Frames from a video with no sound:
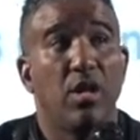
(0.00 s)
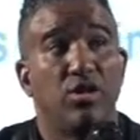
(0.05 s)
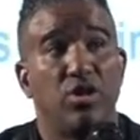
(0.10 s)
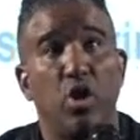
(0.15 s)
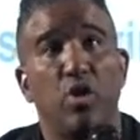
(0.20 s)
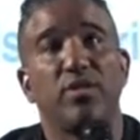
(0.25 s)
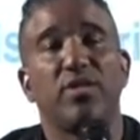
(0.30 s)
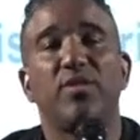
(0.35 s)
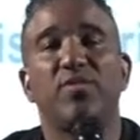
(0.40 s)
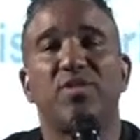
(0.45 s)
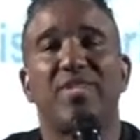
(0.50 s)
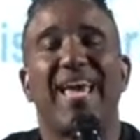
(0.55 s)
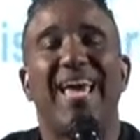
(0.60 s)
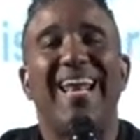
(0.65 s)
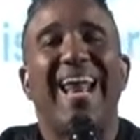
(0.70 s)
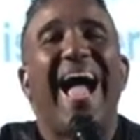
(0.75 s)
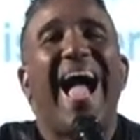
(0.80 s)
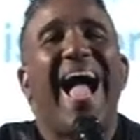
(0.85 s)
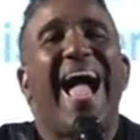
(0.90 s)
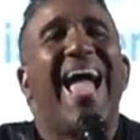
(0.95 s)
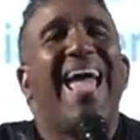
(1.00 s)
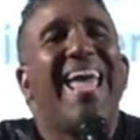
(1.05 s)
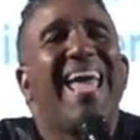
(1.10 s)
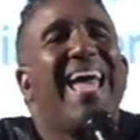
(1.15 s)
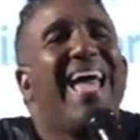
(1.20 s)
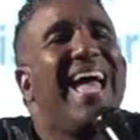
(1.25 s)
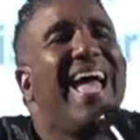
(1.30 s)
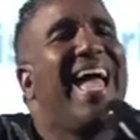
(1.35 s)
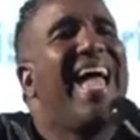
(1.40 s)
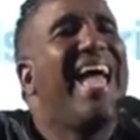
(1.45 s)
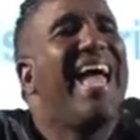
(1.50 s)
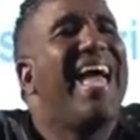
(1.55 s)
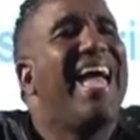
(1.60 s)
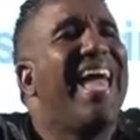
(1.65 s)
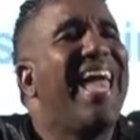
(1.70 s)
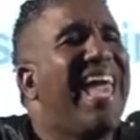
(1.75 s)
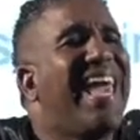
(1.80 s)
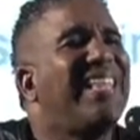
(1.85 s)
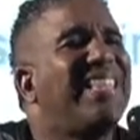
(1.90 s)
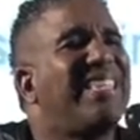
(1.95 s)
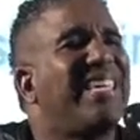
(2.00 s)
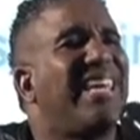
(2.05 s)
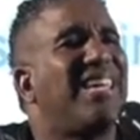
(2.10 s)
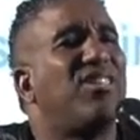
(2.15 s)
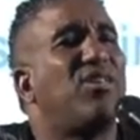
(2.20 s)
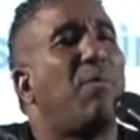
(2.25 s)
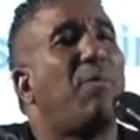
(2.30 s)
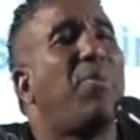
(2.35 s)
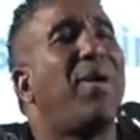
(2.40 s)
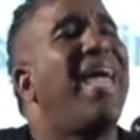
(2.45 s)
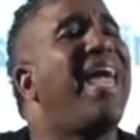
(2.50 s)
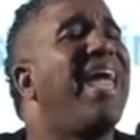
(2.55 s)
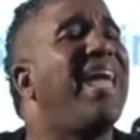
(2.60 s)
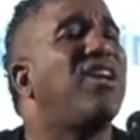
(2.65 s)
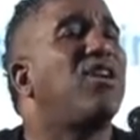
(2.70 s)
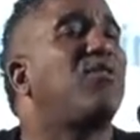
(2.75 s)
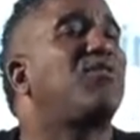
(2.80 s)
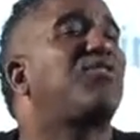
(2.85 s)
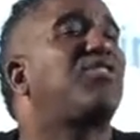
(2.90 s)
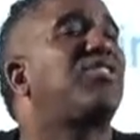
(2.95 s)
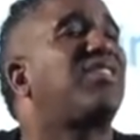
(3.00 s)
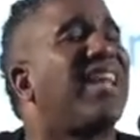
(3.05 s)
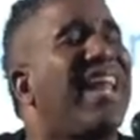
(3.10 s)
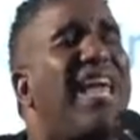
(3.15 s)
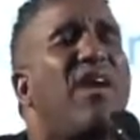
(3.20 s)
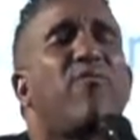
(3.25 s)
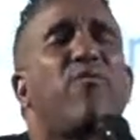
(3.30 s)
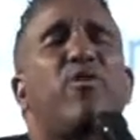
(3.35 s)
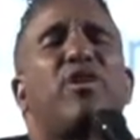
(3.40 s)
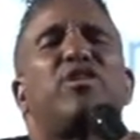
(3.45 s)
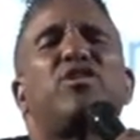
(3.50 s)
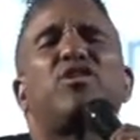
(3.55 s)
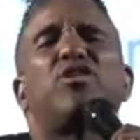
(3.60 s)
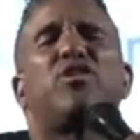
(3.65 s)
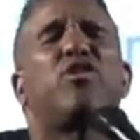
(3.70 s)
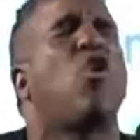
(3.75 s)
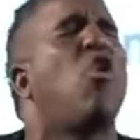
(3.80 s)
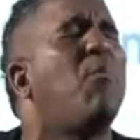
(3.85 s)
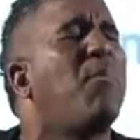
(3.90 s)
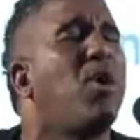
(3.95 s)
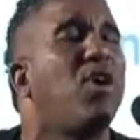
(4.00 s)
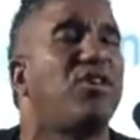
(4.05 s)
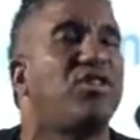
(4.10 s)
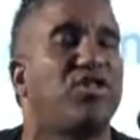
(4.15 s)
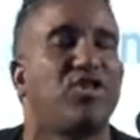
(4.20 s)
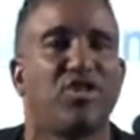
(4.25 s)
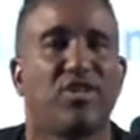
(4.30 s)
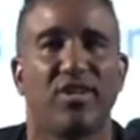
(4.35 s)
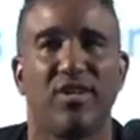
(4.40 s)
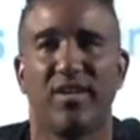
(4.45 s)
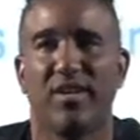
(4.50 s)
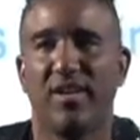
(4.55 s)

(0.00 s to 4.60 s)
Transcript: Joseph said, I hated the pain of slavery so much